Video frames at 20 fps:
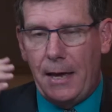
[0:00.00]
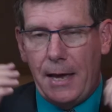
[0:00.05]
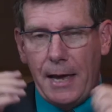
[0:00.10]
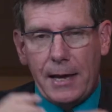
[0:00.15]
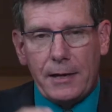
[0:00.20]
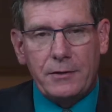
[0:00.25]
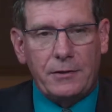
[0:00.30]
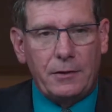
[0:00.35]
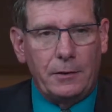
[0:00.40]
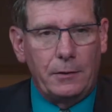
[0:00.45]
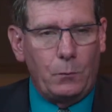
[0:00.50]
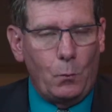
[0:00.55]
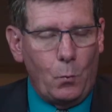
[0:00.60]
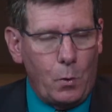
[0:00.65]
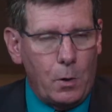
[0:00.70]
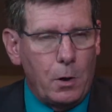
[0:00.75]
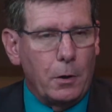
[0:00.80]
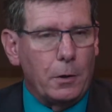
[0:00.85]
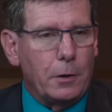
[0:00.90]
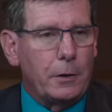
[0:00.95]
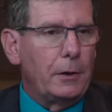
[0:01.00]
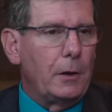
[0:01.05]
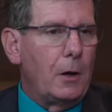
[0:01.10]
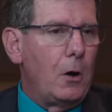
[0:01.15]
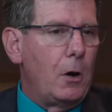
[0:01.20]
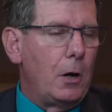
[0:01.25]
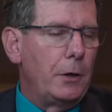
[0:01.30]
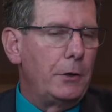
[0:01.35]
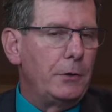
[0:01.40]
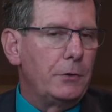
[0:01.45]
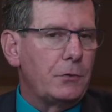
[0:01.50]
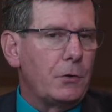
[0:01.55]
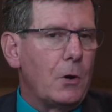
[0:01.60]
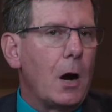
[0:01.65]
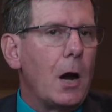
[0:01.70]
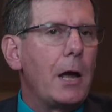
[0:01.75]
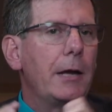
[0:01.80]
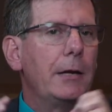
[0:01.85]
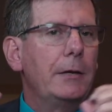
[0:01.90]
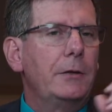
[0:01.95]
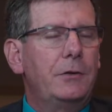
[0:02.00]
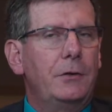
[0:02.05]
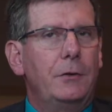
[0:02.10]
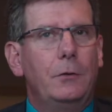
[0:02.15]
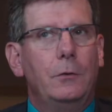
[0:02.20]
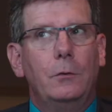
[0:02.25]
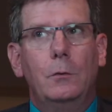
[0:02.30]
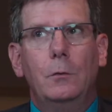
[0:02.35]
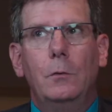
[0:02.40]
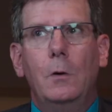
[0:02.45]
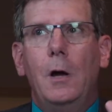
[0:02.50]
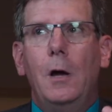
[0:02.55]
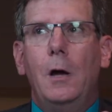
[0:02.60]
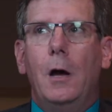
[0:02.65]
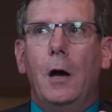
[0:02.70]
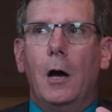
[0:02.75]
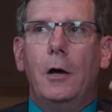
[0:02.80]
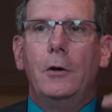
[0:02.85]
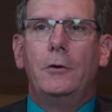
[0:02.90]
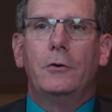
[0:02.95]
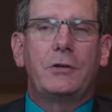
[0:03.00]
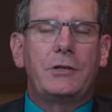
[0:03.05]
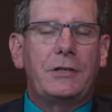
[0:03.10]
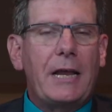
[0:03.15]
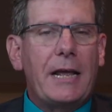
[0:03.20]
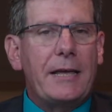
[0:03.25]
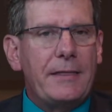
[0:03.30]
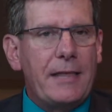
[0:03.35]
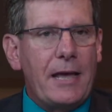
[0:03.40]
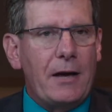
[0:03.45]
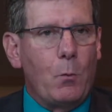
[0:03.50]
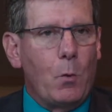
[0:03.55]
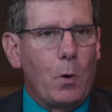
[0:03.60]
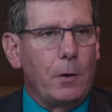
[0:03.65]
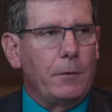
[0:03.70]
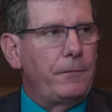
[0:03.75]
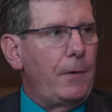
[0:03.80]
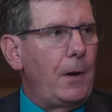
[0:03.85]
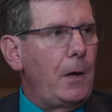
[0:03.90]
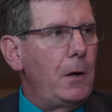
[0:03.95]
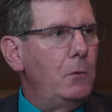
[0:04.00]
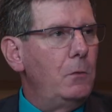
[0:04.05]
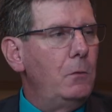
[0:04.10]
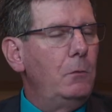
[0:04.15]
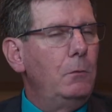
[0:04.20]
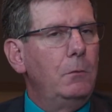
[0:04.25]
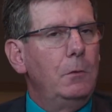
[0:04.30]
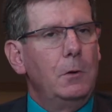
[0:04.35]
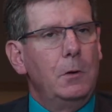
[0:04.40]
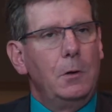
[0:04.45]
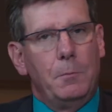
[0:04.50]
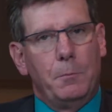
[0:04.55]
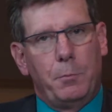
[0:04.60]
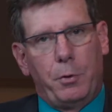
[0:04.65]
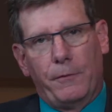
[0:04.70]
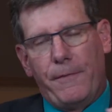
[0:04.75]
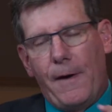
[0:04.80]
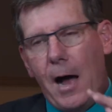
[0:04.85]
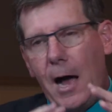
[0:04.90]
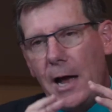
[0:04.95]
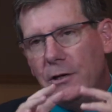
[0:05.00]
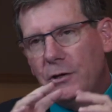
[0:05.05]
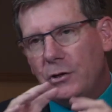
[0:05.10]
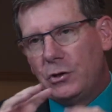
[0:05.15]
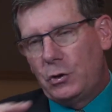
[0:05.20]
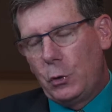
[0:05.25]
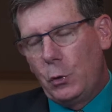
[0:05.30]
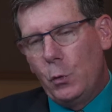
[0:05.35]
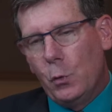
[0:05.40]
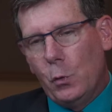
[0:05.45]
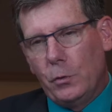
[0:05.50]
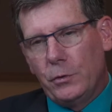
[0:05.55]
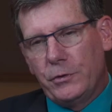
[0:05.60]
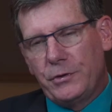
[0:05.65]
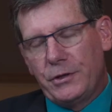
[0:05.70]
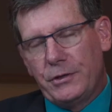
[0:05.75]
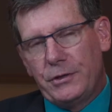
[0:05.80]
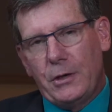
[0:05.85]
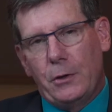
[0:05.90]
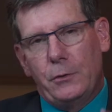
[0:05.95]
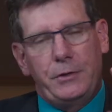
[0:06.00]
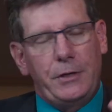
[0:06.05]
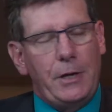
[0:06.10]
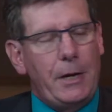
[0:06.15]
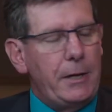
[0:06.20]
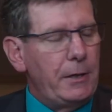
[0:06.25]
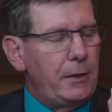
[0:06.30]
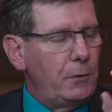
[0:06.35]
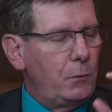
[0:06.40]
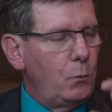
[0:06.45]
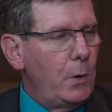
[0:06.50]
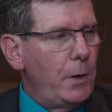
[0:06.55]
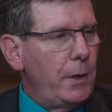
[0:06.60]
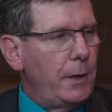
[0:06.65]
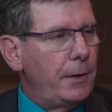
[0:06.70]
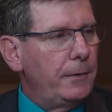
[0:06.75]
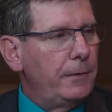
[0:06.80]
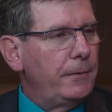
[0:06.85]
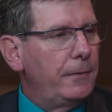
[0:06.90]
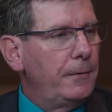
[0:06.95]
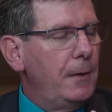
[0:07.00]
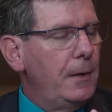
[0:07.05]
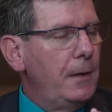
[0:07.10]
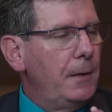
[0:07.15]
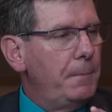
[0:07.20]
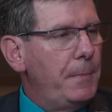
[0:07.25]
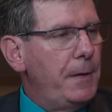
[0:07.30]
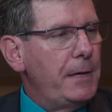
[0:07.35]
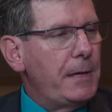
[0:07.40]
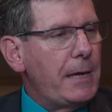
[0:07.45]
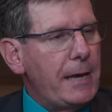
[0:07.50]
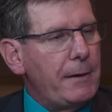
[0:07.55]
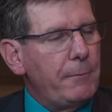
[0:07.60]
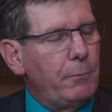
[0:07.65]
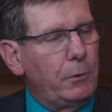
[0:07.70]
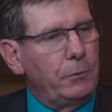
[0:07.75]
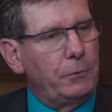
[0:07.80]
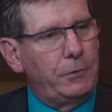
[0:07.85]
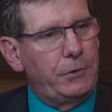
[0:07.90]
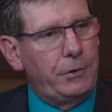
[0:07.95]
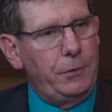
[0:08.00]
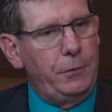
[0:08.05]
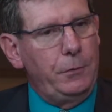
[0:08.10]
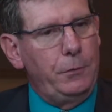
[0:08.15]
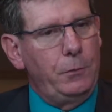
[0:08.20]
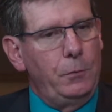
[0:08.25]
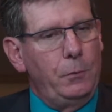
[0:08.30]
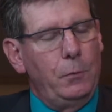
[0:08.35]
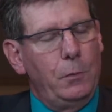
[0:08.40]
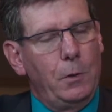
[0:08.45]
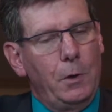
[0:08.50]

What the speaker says: excellent work on trying to understand that workflow, provide tools associated with being able to